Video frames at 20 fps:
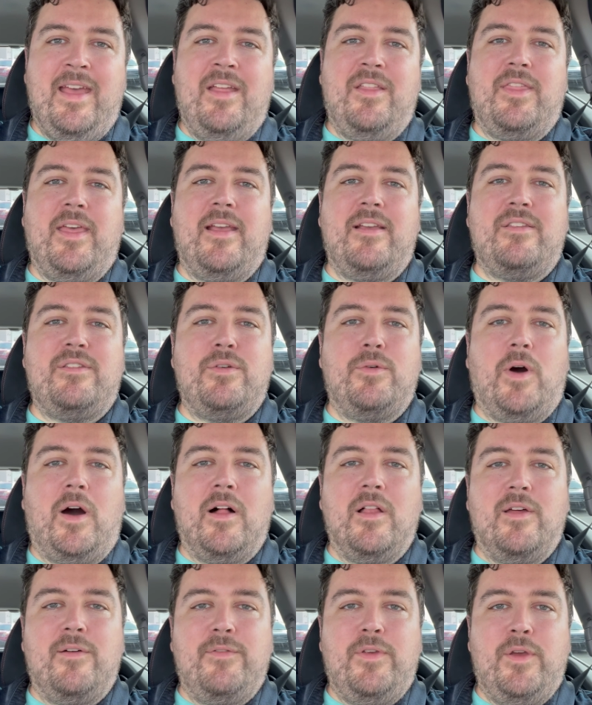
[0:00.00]
Thanks to
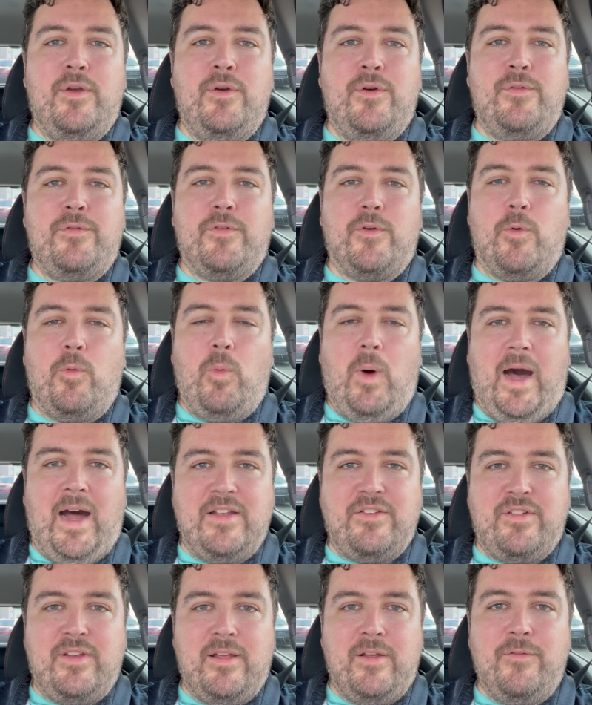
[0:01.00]
all of you for
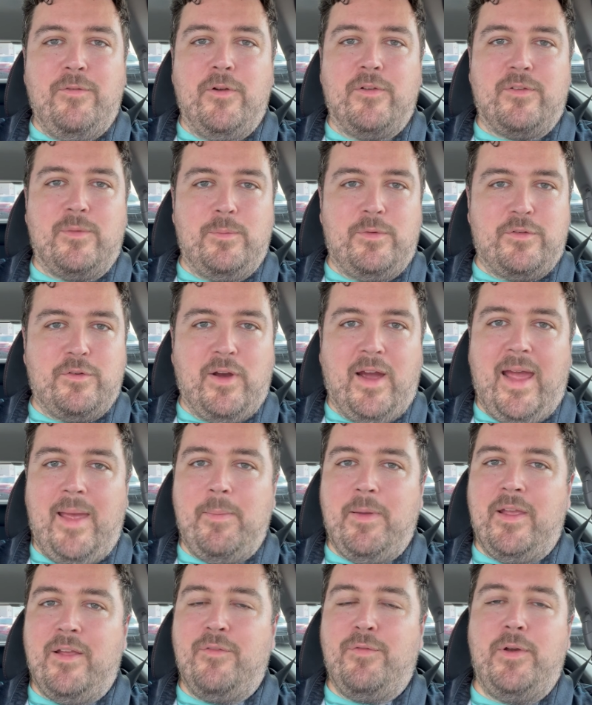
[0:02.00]
watching, for
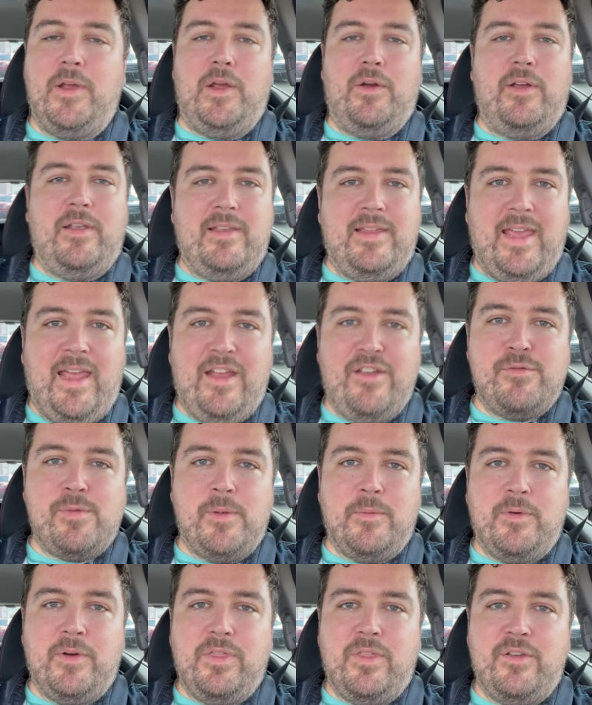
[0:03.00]
subscribing, for your
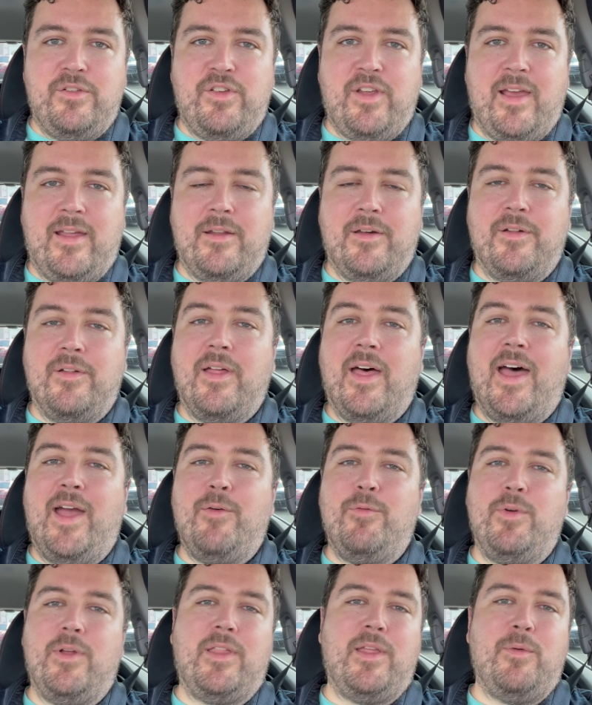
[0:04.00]
engagement with the channel. I
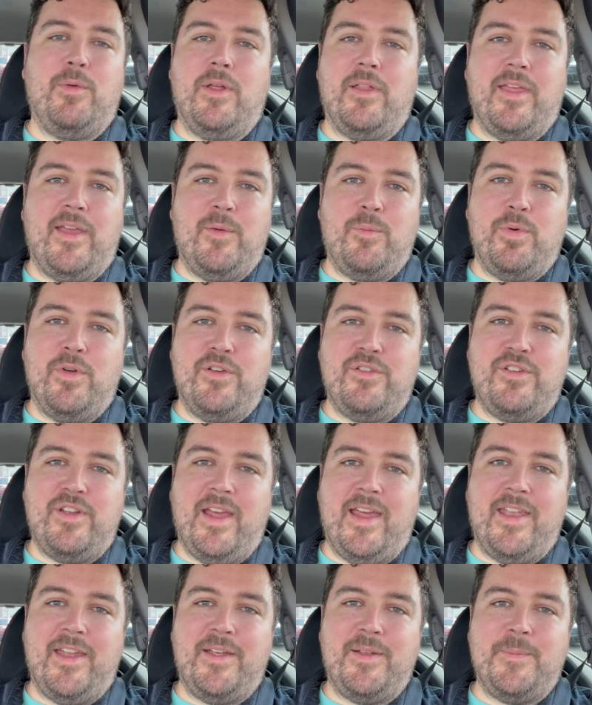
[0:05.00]
really, really
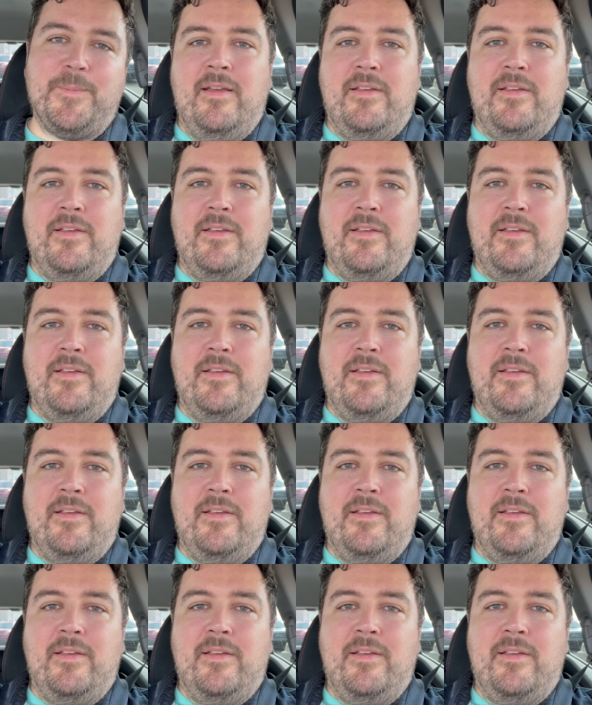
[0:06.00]
appreciate it.